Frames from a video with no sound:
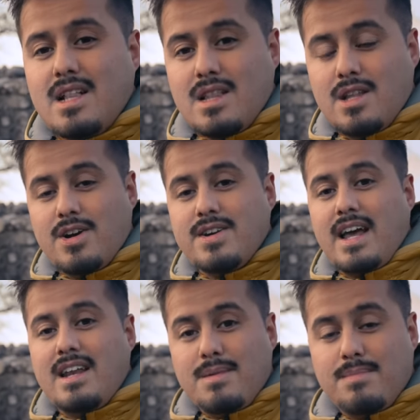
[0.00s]
learn
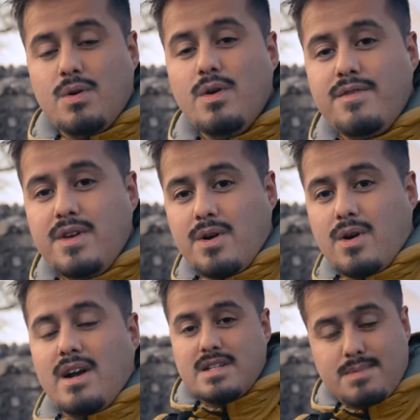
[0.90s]
and improve
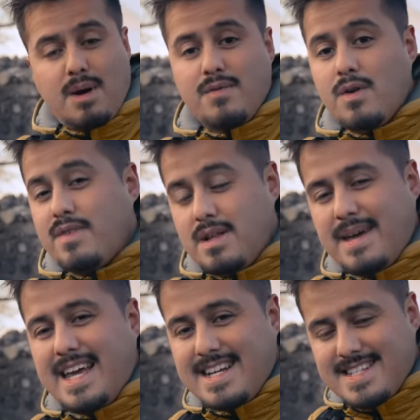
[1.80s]
your smartphone
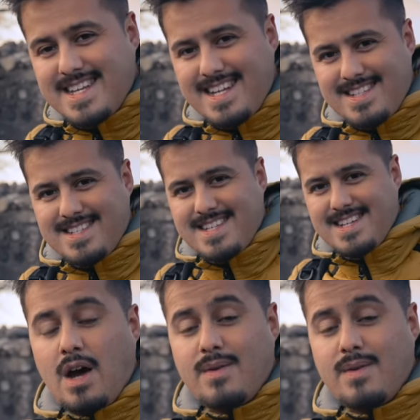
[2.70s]
filmmaking skills.